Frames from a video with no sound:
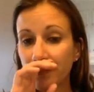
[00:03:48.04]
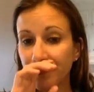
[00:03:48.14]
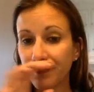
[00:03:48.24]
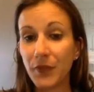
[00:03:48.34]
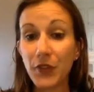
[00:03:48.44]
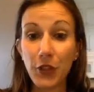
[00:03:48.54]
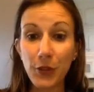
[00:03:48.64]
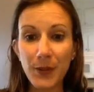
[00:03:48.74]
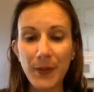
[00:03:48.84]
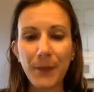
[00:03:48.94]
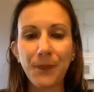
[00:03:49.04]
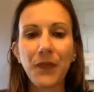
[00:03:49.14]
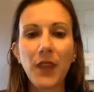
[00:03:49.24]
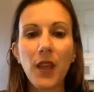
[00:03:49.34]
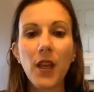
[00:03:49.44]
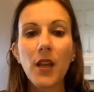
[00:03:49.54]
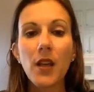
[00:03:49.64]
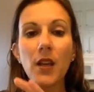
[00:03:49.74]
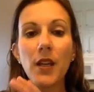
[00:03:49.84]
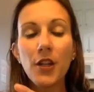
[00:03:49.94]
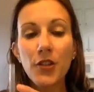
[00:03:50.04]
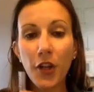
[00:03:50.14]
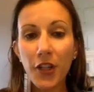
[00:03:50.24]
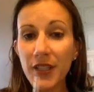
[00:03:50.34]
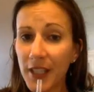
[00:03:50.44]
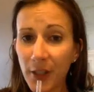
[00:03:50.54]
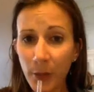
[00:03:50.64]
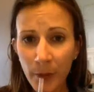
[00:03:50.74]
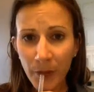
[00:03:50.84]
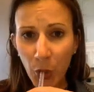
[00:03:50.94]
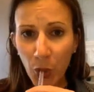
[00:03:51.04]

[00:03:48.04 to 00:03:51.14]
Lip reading: Excuse me. Here's our continuum